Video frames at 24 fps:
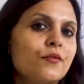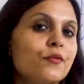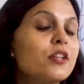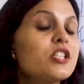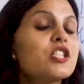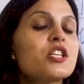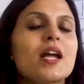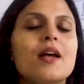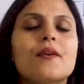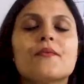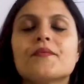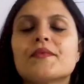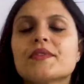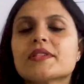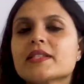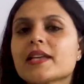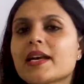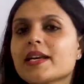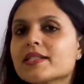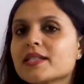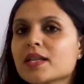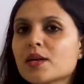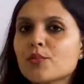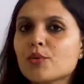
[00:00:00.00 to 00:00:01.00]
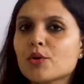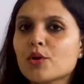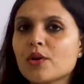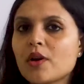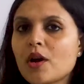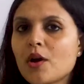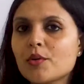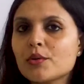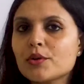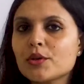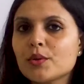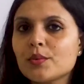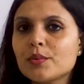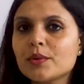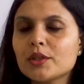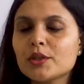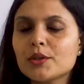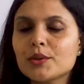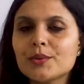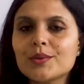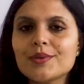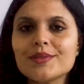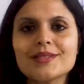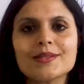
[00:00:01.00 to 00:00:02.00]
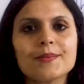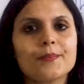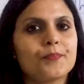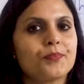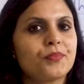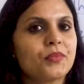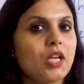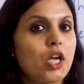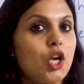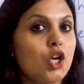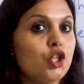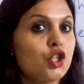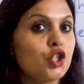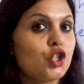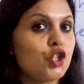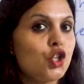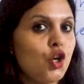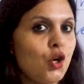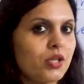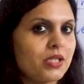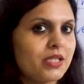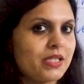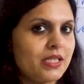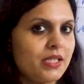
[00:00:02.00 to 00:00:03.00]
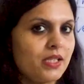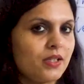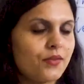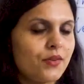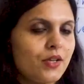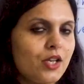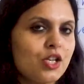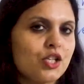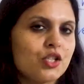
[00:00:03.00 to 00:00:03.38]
which emphasizing pronoun you will use? Yourself.